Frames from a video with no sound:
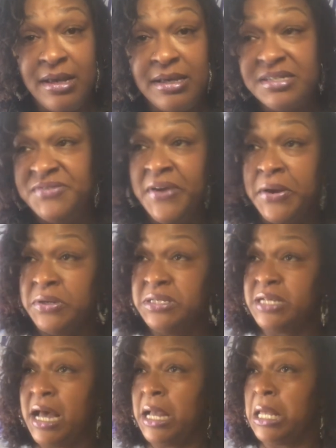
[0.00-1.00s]
It's very
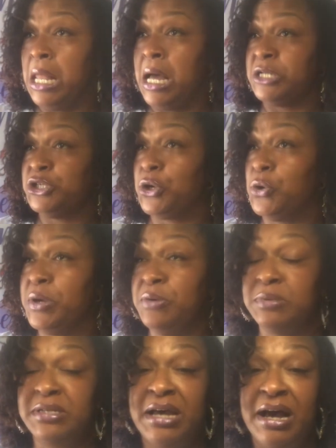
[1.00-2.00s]
psychological. He
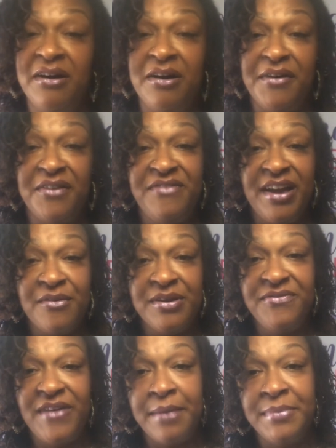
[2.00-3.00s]
was a very
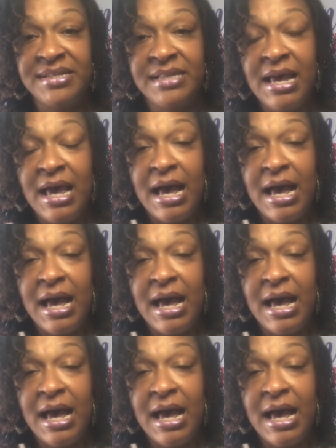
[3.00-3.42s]
famous